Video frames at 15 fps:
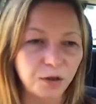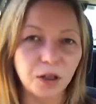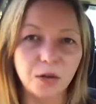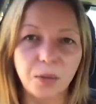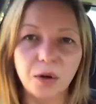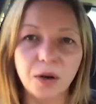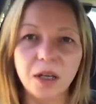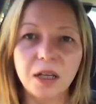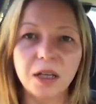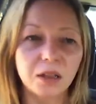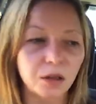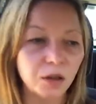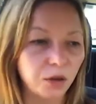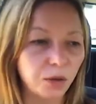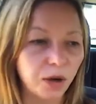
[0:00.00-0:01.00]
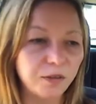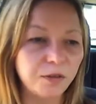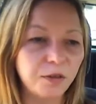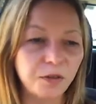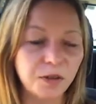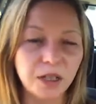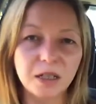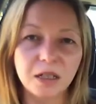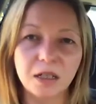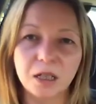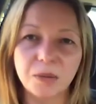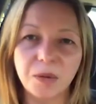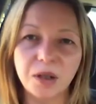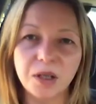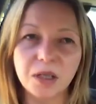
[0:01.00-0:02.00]
your body and you're grateful for this
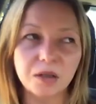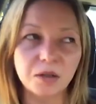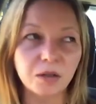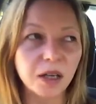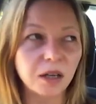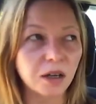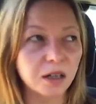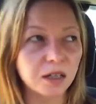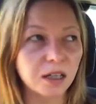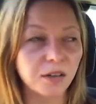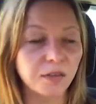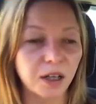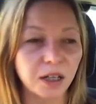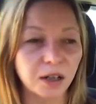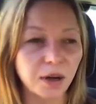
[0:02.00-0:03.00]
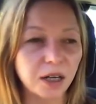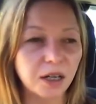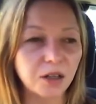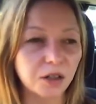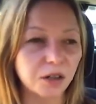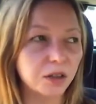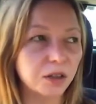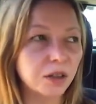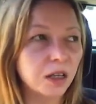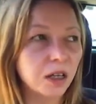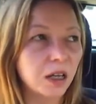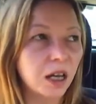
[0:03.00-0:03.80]
experience and all that kind of stuff, like gratitude